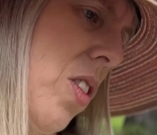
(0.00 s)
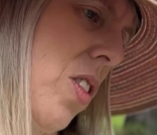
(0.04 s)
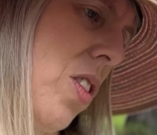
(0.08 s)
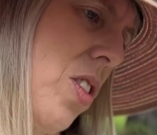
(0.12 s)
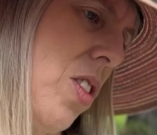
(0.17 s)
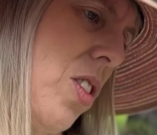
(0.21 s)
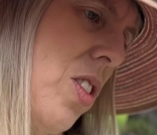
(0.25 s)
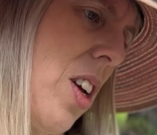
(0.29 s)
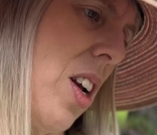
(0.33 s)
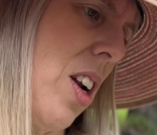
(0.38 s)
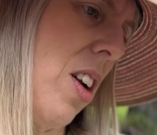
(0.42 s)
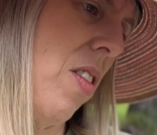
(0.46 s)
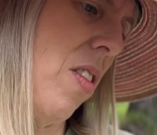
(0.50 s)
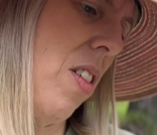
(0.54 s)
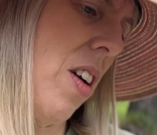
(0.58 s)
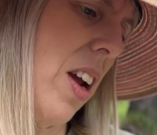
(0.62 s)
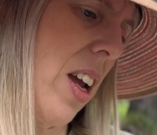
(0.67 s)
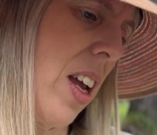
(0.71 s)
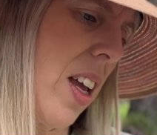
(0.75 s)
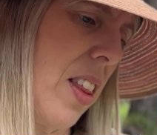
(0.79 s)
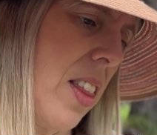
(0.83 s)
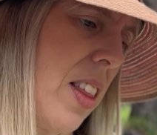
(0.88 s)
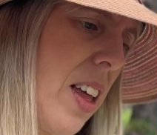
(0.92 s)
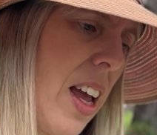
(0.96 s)

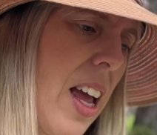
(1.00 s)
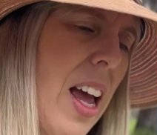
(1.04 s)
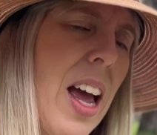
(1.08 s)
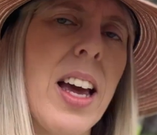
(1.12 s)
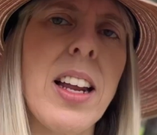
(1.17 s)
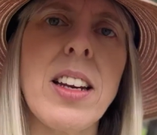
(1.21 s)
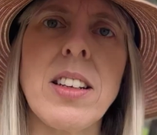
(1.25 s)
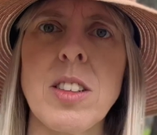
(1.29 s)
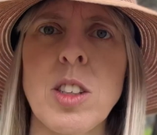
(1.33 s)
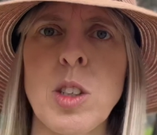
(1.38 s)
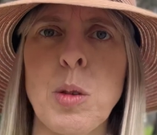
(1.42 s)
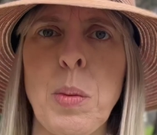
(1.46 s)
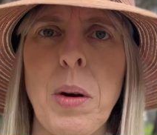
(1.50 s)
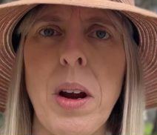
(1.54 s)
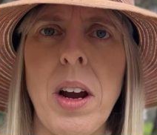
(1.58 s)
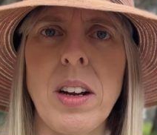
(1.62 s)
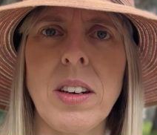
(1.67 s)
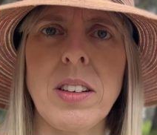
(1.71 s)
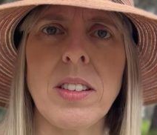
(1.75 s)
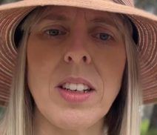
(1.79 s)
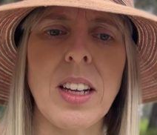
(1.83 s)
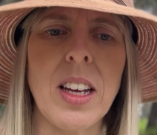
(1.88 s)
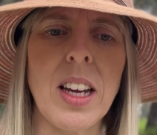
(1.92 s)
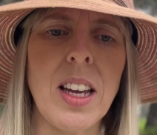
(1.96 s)
celery. They hadn't
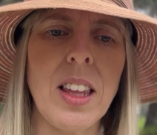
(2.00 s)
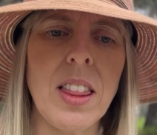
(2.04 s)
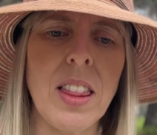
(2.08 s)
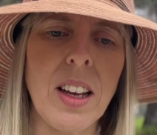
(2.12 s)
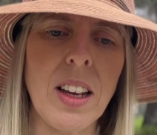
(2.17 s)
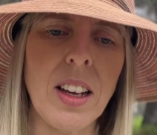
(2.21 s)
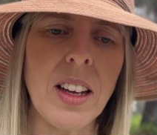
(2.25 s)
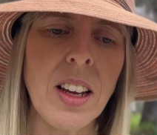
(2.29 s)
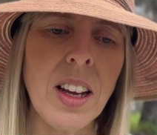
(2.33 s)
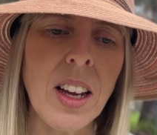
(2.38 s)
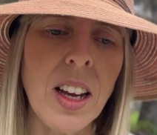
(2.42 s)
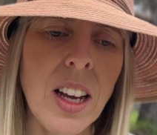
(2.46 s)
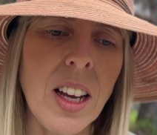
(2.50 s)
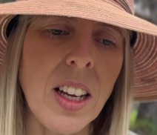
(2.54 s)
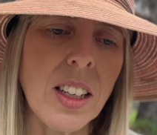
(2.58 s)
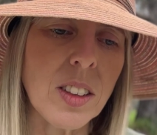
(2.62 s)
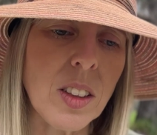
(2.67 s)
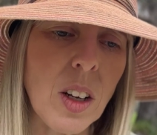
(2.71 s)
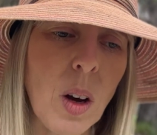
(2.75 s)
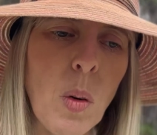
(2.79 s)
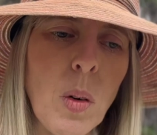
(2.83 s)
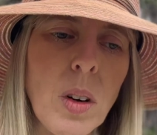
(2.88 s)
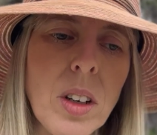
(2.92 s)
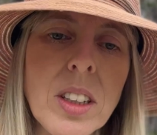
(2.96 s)
sprouted either. So
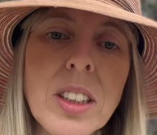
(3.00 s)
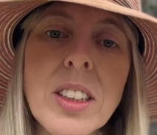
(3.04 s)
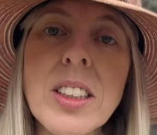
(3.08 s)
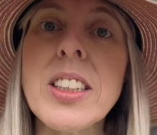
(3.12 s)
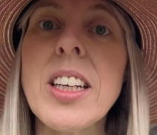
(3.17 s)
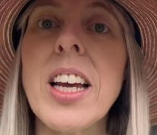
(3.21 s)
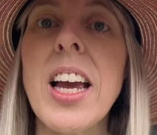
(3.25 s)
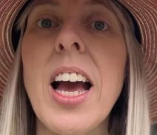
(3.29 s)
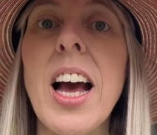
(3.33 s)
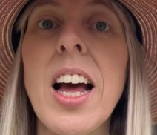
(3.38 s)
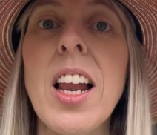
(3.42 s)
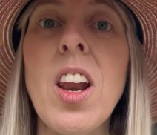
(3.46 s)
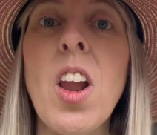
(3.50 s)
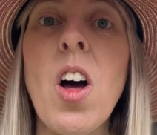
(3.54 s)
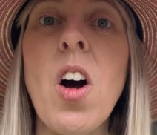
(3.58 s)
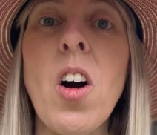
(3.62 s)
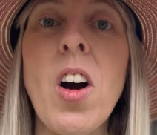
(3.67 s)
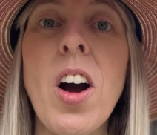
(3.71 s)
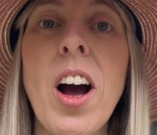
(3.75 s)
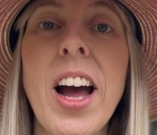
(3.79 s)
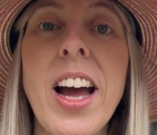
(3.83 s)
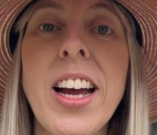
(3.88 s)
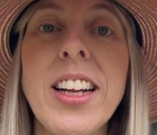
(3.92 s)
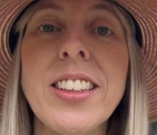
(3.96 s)
I wanted to see how long
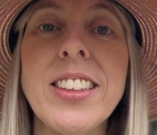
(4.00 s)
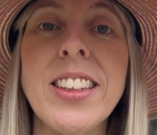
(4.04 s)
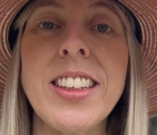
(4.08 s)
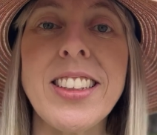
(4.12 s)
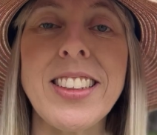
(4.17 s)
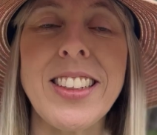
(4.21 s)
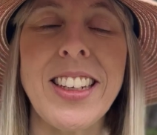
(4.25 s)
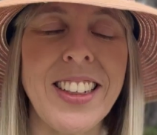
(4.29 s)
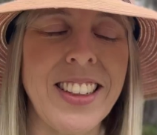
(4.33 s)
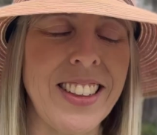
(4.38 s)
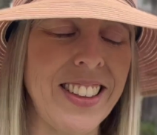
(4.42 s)
it